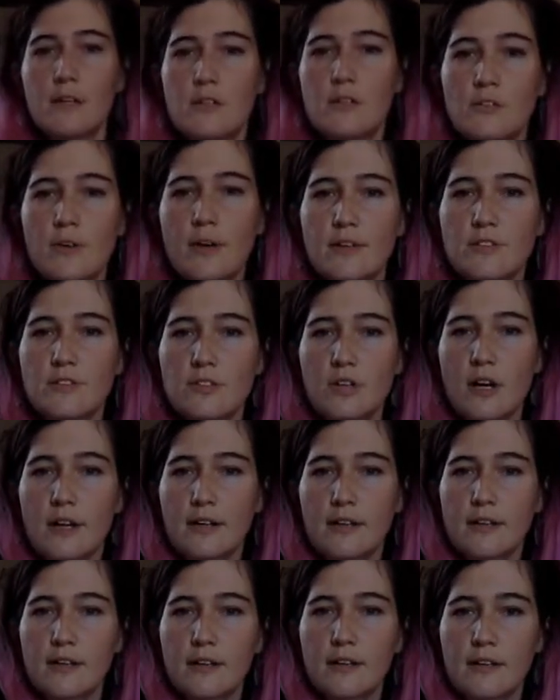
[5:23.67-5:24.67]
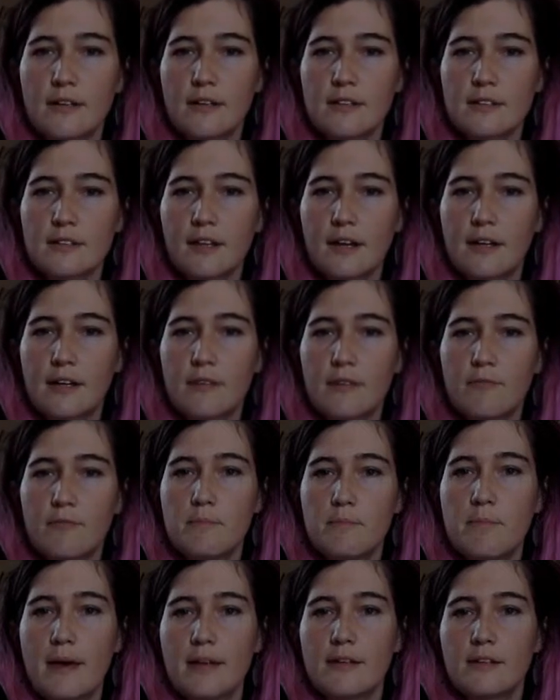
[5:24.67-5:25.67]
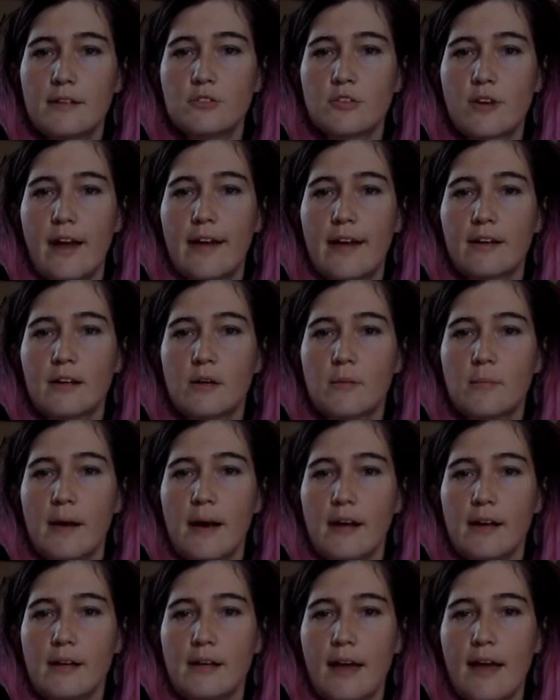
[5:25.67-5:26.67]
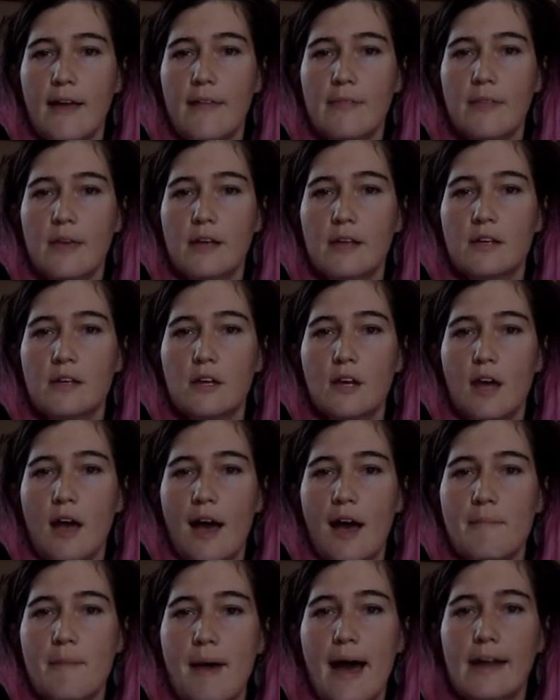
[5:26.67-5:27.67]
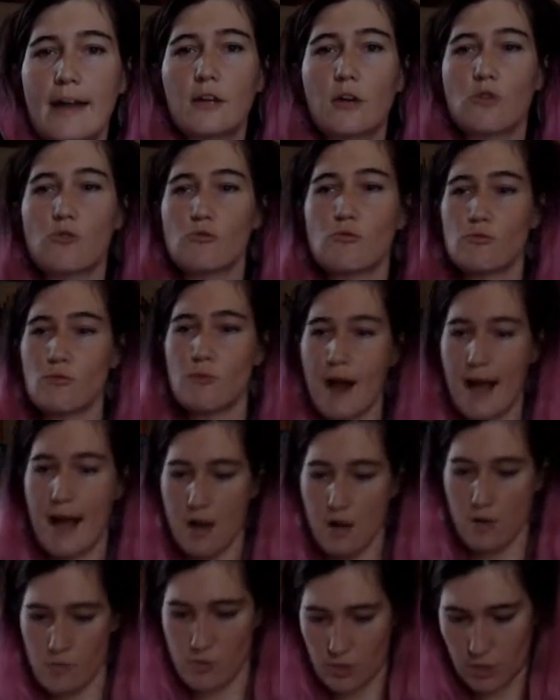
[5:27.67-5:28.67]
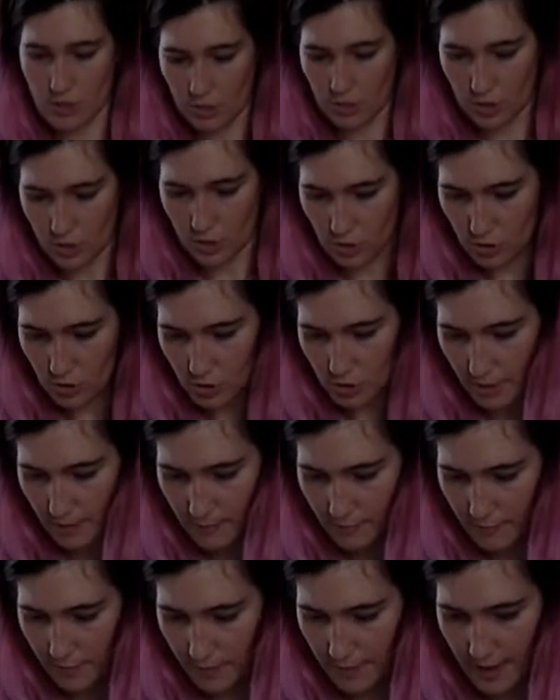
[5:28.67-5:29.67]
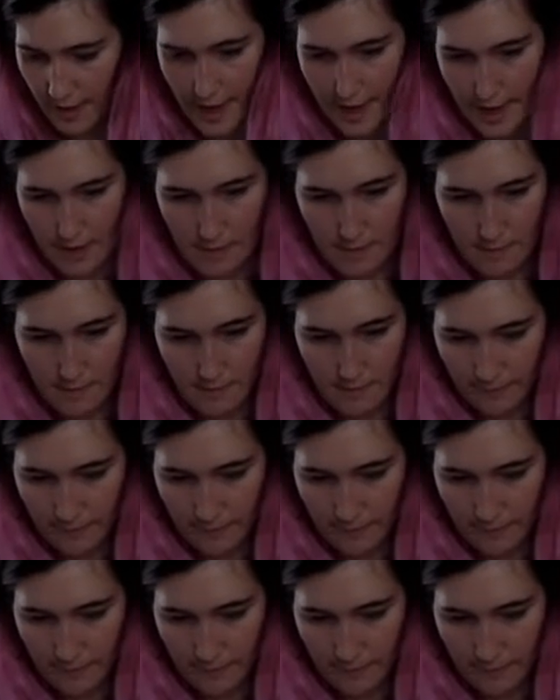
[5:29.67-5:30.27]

so I started his kind of bendy triangle body, and then I'm adding a round shape for the head.